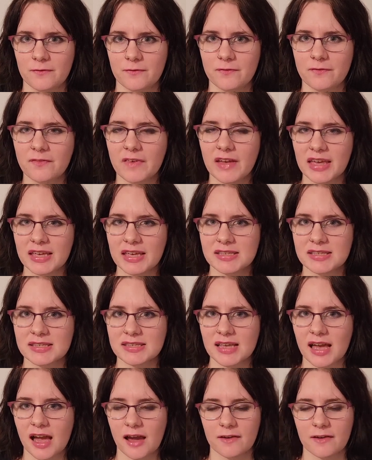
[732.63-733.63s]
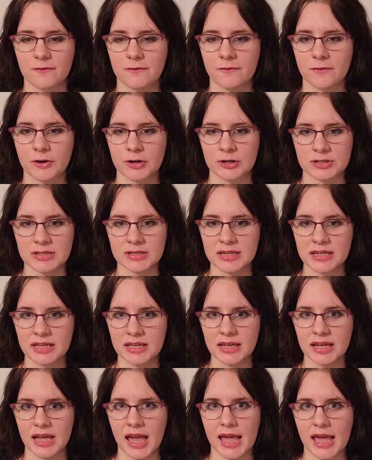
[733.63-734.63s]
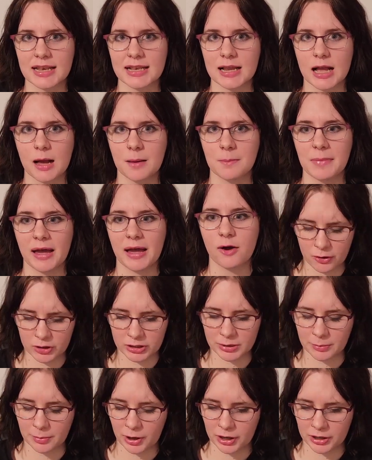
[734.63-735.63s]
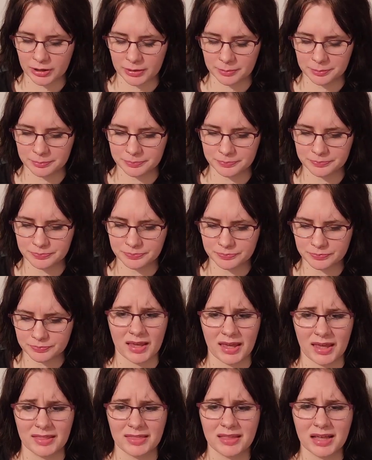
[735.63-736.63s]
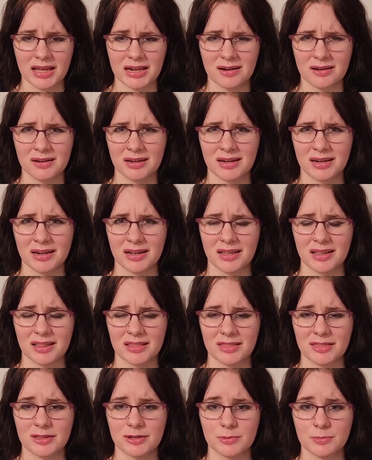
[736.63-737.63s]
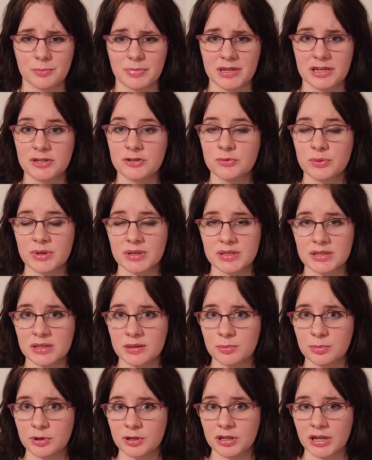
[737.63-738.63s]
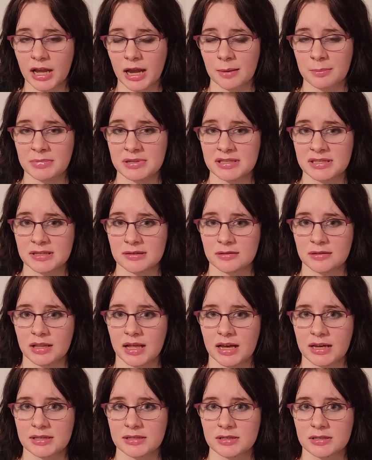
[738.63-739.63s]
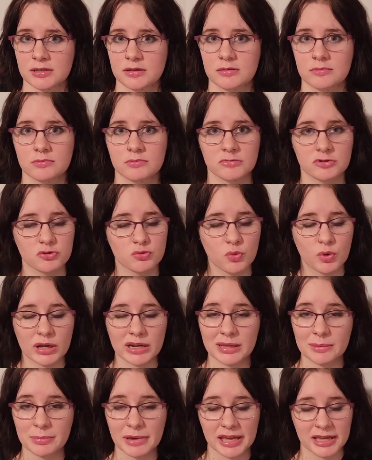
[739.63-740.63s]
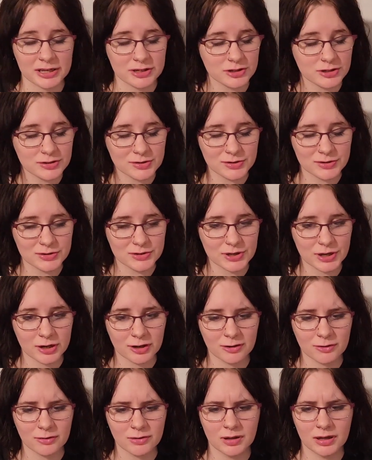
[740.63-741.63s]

face adversity and come out on the bottom. And then the big twist of the book happens in the last 20 pages or so.